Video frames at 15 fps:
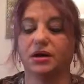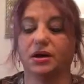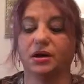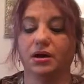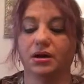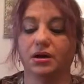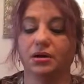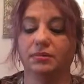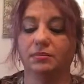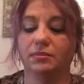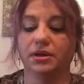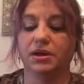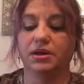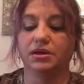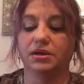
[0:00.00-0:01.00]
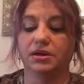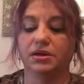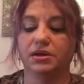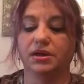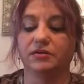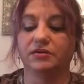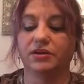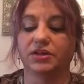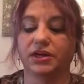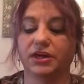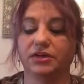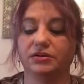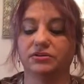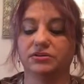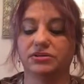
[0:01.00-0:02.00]
And then everything
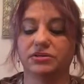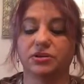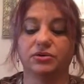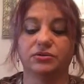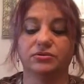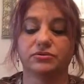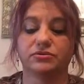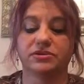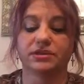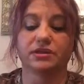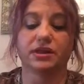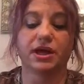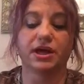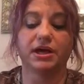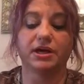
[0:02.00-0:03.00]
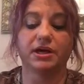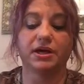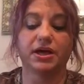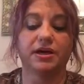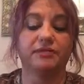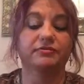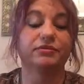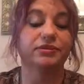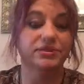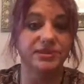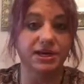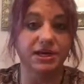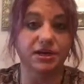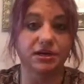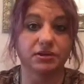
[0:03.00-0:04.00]
else goes like a full set